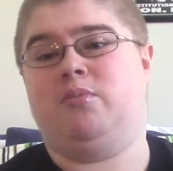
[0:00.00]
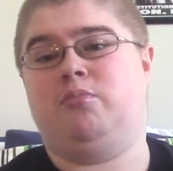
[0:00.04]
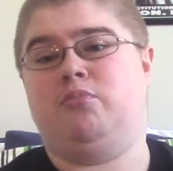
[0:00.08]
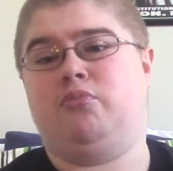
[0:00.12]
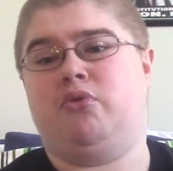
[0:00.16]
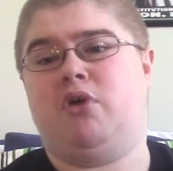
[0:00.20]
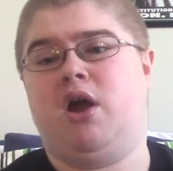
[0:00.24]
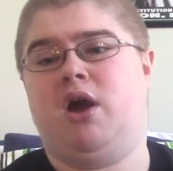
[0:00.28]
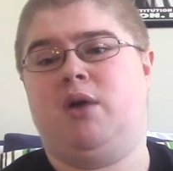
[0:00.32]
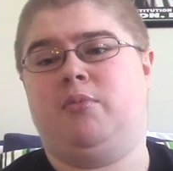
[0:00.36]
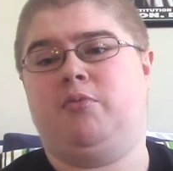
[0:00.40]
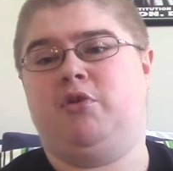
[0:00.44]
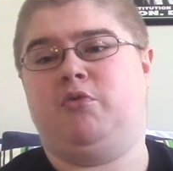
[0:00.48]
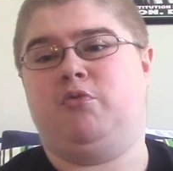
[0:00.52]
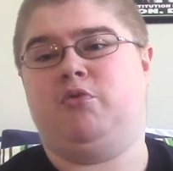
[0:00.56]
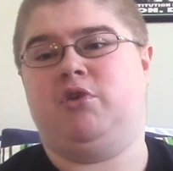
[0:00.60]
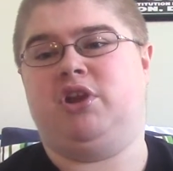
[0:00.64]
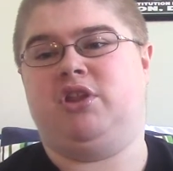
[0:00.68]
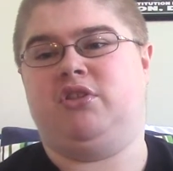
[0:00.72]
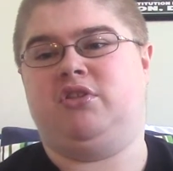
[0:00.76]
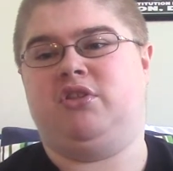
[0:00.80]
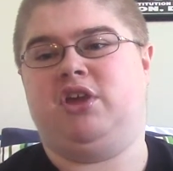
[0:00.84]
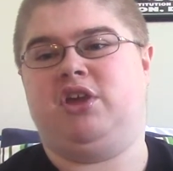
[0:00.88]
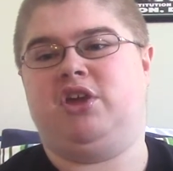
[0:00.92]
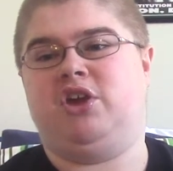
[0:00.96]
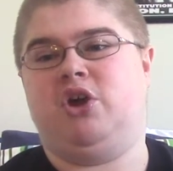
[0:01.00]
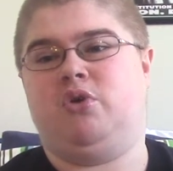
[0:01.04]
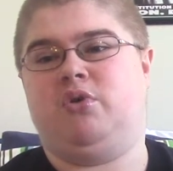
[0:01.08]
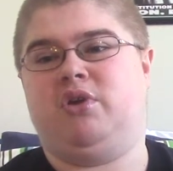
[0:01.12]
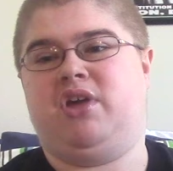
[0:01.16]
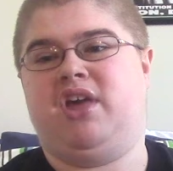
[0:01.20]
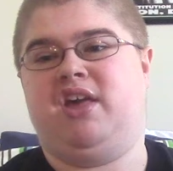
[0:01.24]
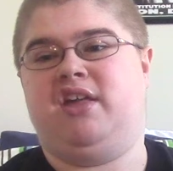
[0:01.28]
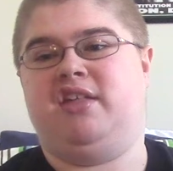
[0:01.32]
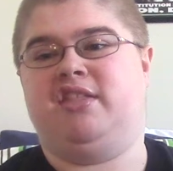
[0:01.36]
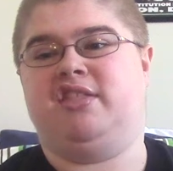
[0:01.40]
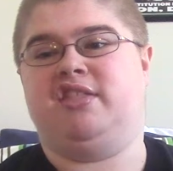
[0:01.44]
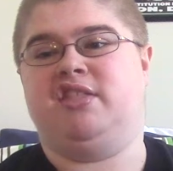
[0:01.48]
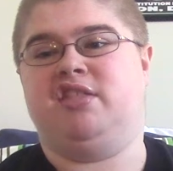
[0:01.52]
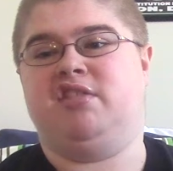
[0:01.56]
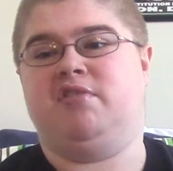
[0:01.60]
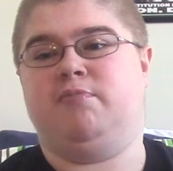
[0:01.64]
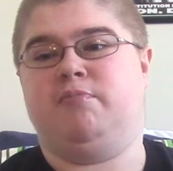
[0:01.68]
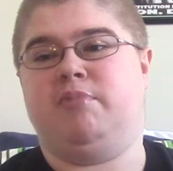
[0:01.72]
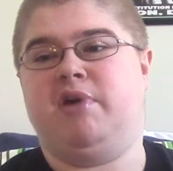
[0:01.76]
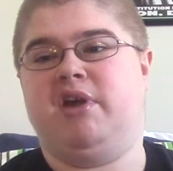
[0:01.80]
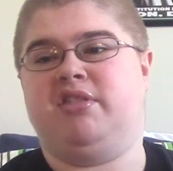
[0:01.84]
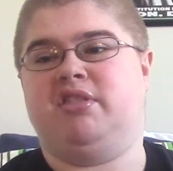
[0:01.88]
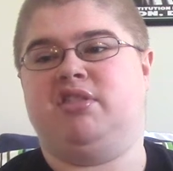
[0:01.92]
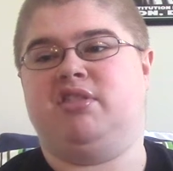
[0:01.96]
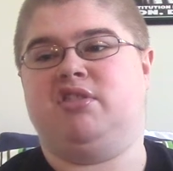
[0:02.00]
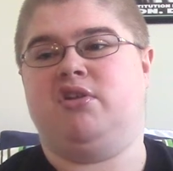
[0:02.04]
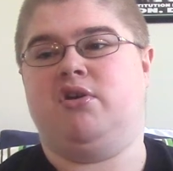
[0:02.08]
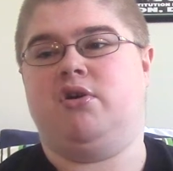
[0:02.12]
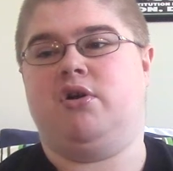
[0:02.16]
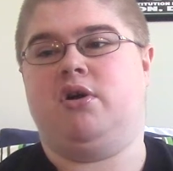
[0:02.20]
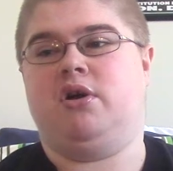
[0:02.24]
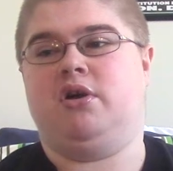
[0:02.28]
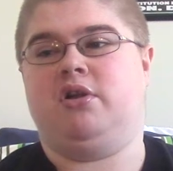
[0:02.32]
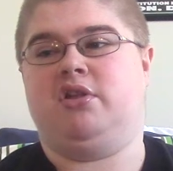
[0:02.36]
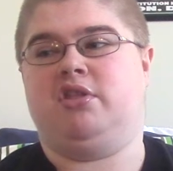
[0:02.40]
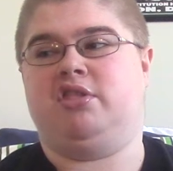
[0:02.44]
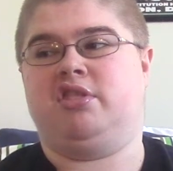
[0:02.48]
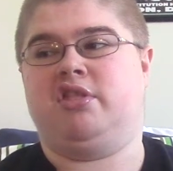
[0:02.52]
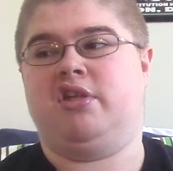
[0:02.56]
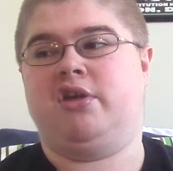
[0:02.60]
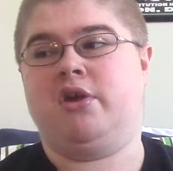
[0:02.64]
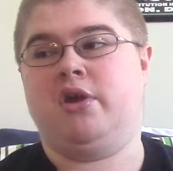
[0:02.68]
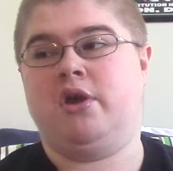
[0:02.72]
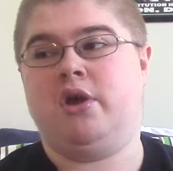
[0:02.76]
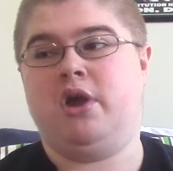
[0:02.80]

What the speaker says: probably one of Neko Case's best songs,